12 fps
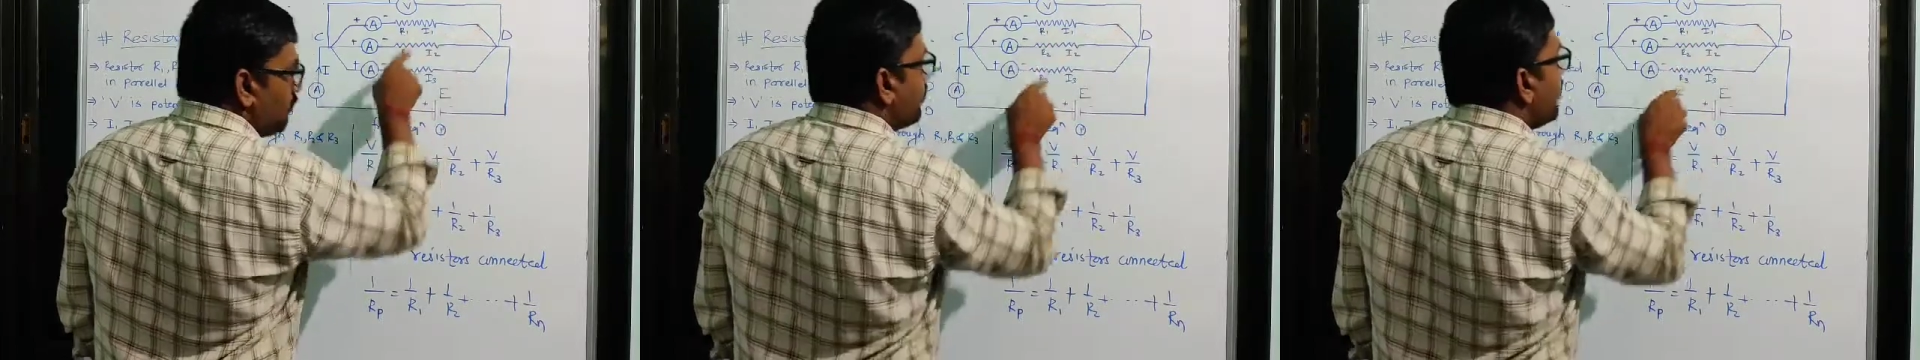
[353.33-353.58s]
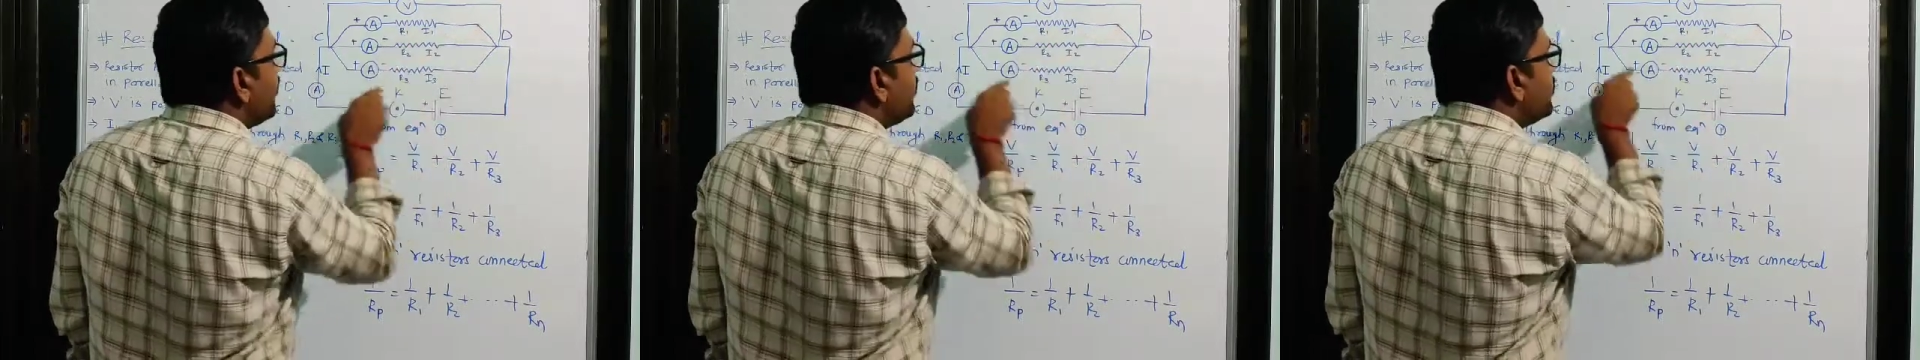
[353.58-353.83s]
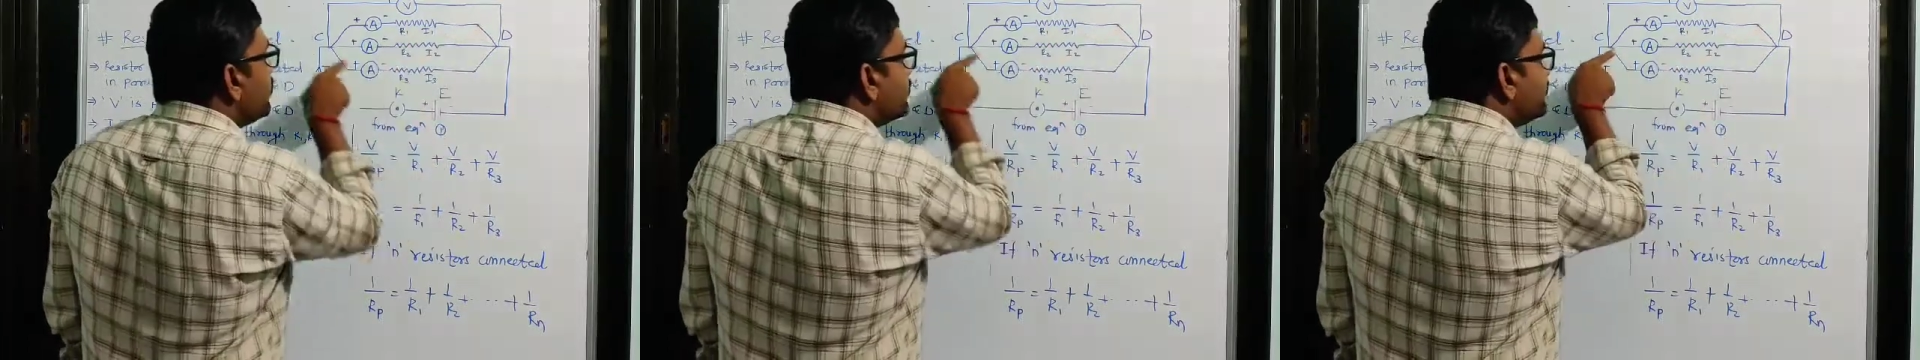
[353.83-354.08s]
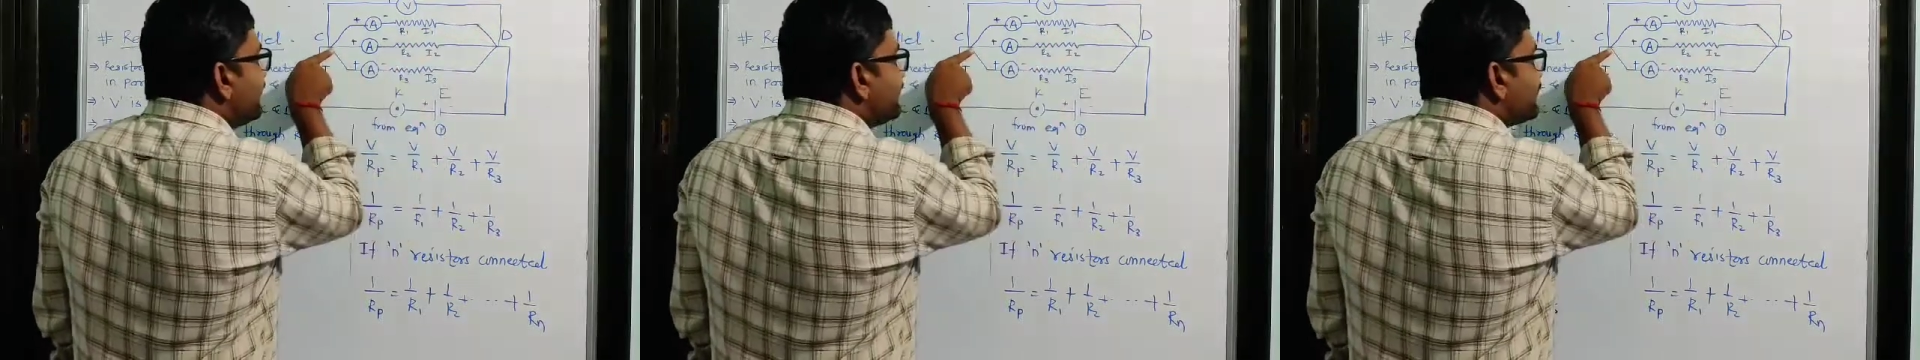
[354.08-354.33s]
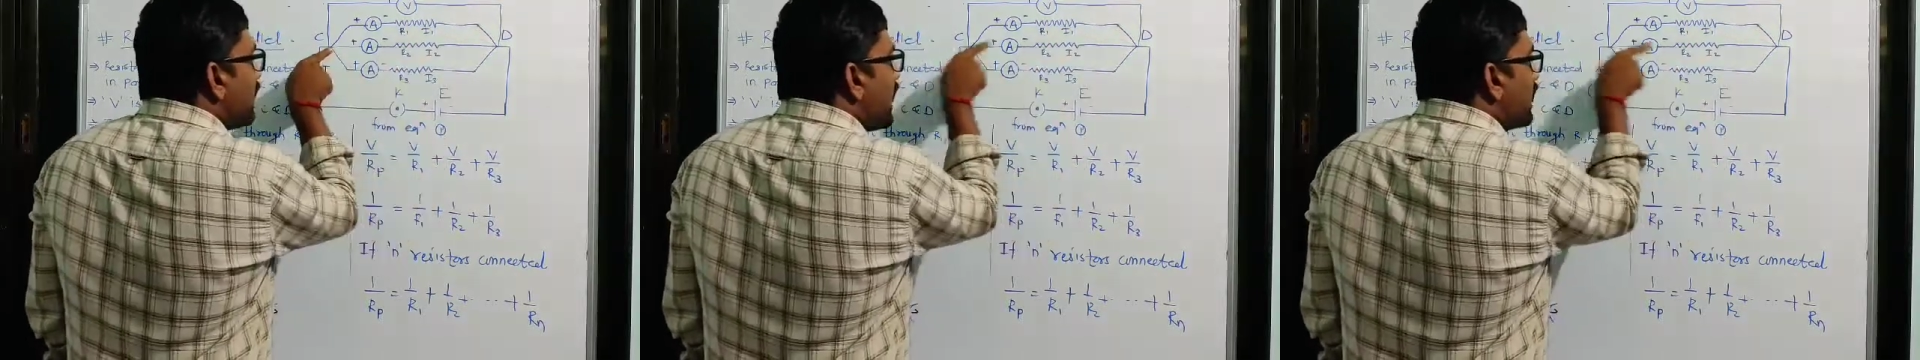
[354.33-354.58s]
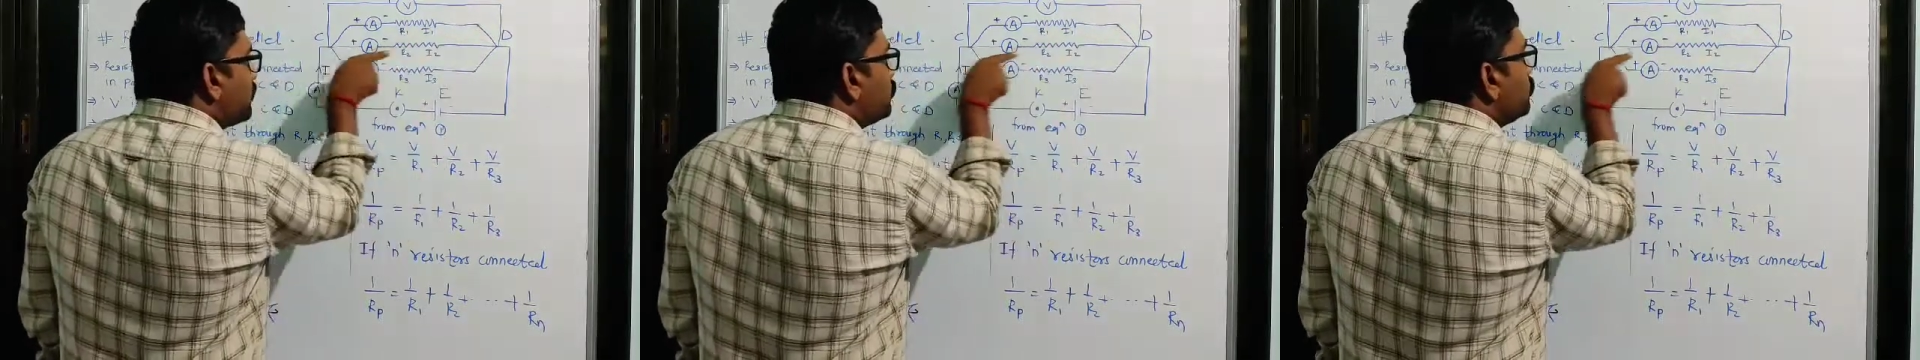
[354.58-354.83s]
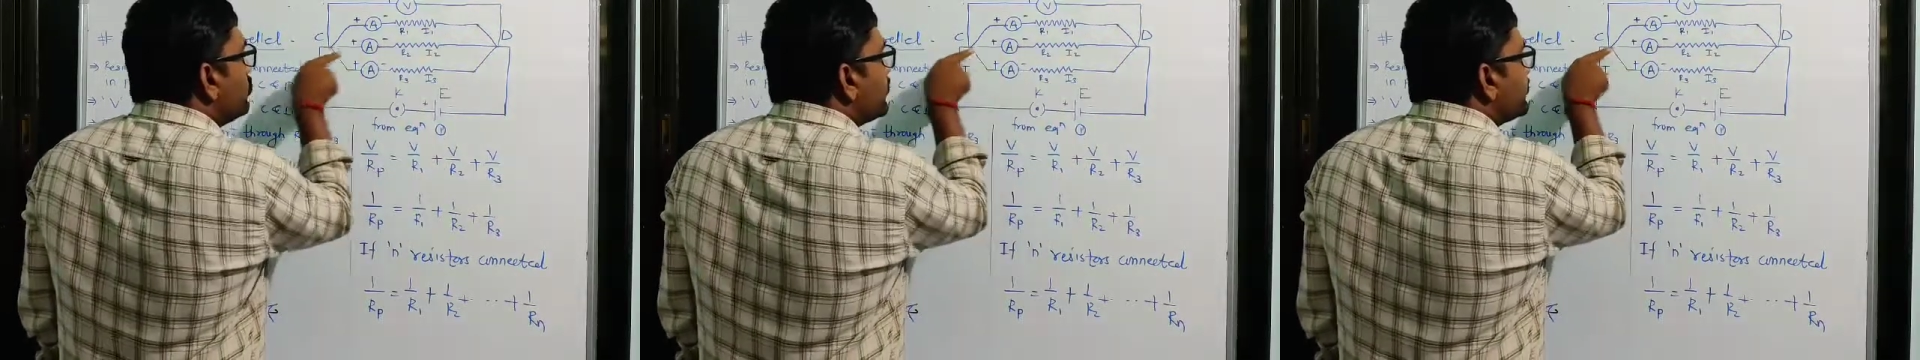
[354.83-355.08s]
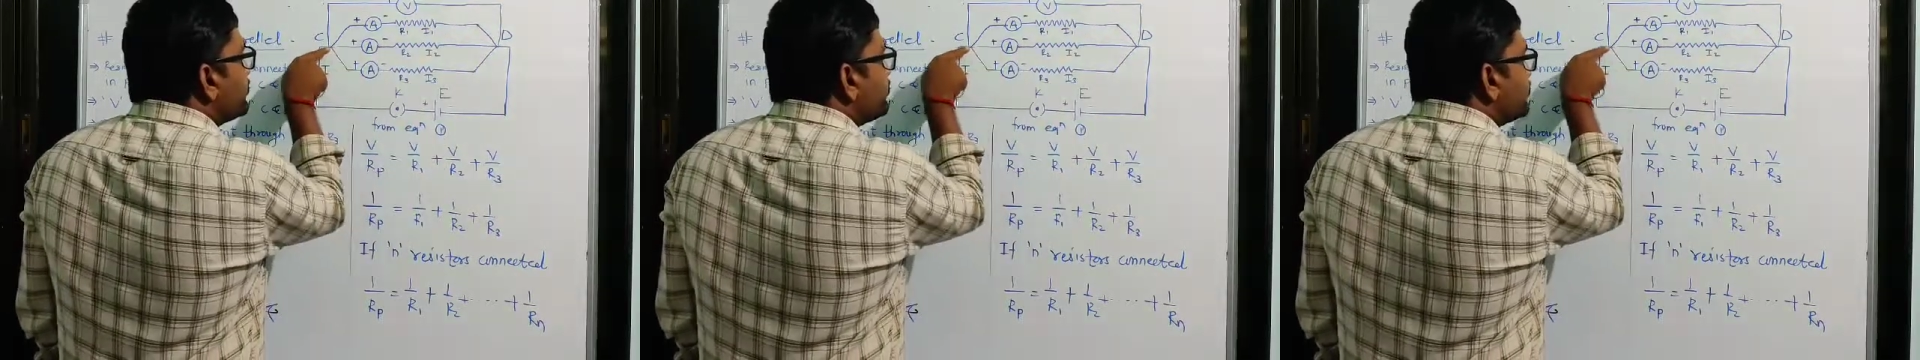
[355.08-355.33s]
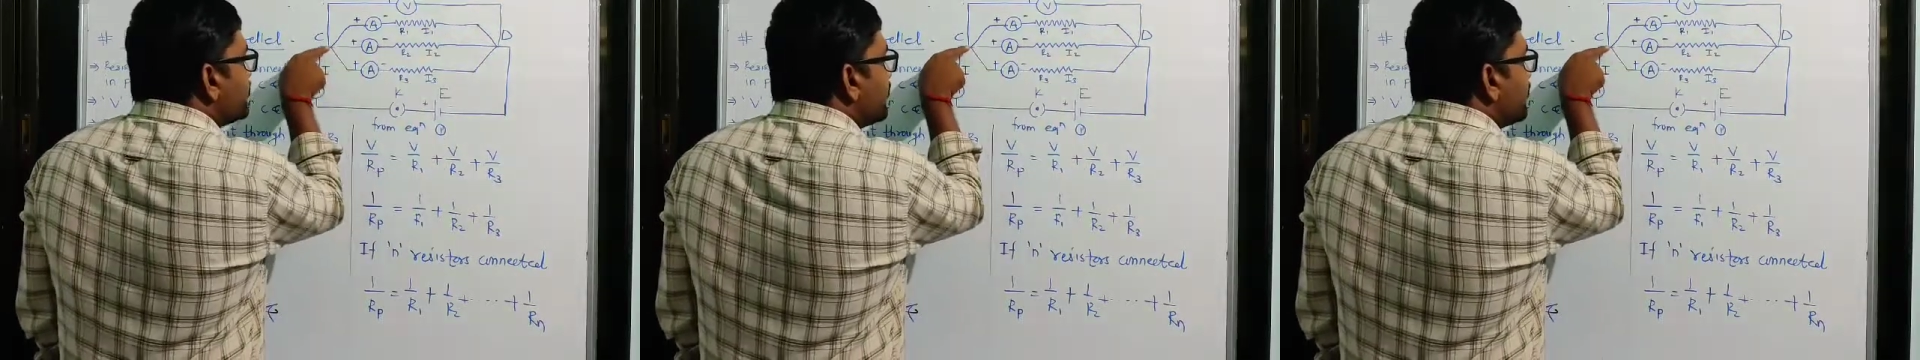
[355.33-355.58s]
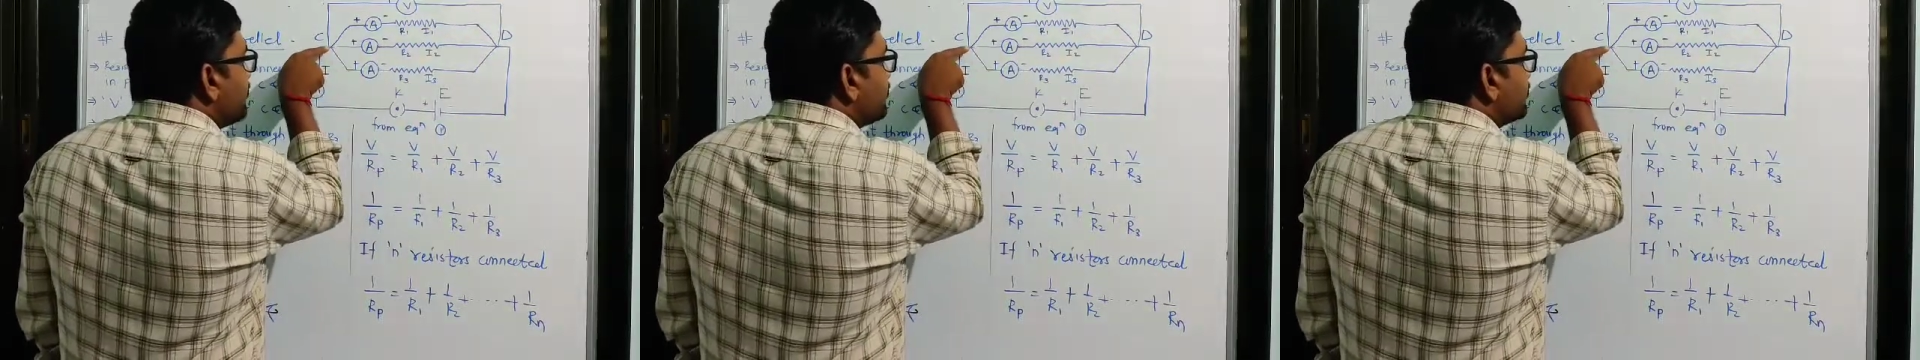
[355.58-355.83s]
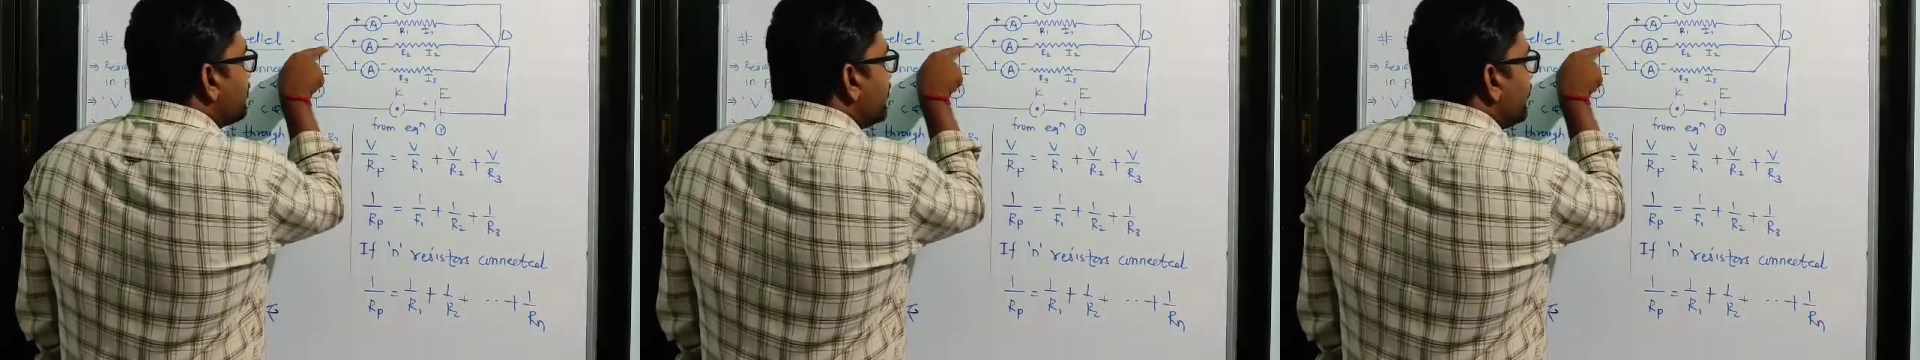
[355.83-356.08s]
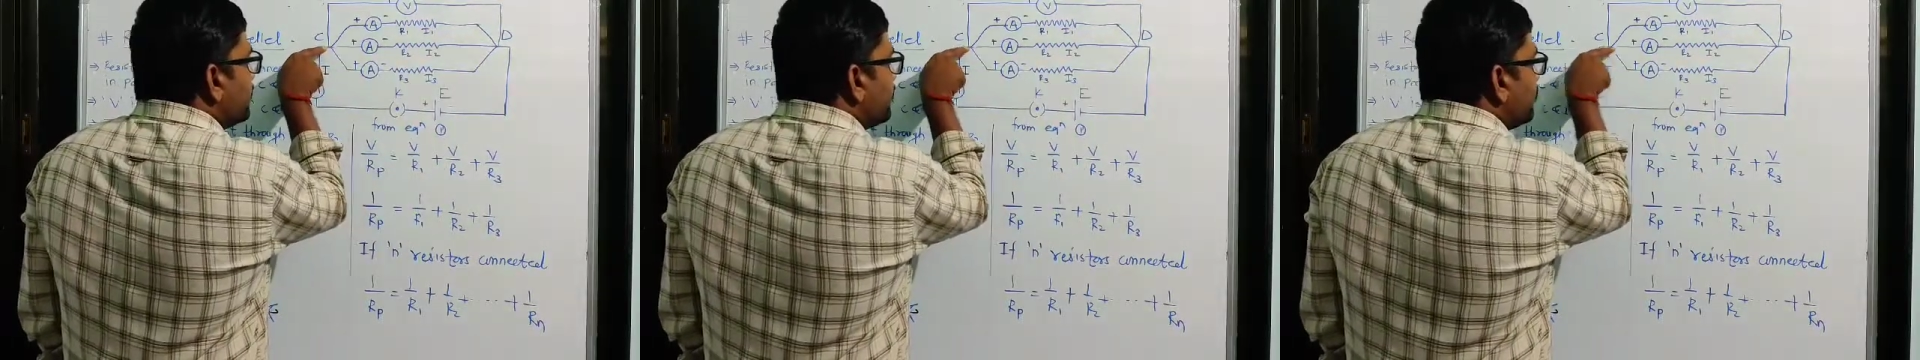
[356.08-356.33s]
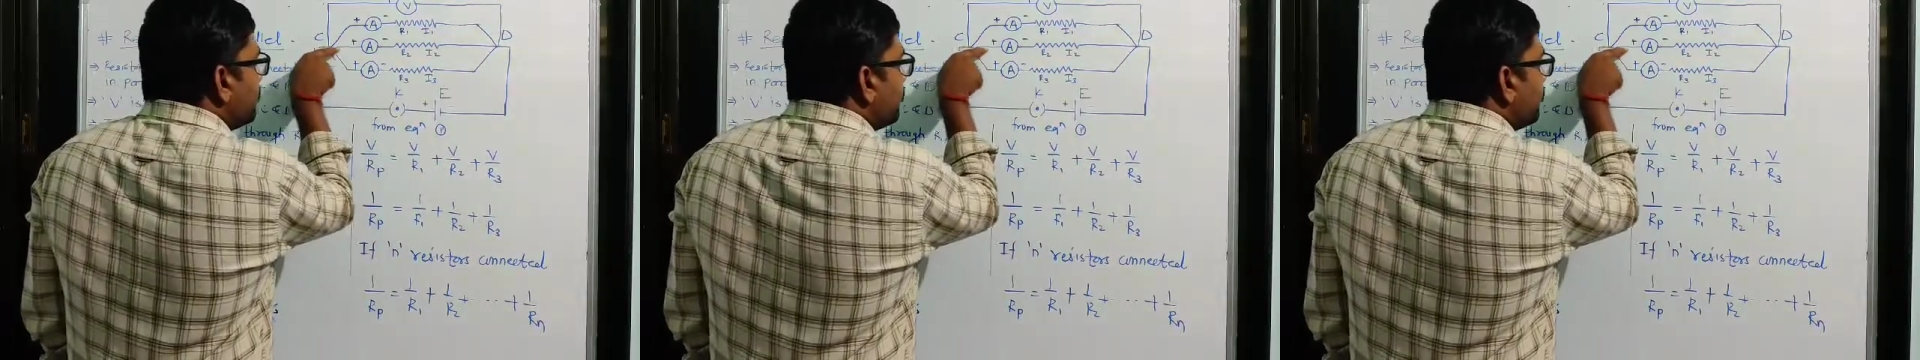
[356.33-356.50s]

Okay, this R2 resistor is connected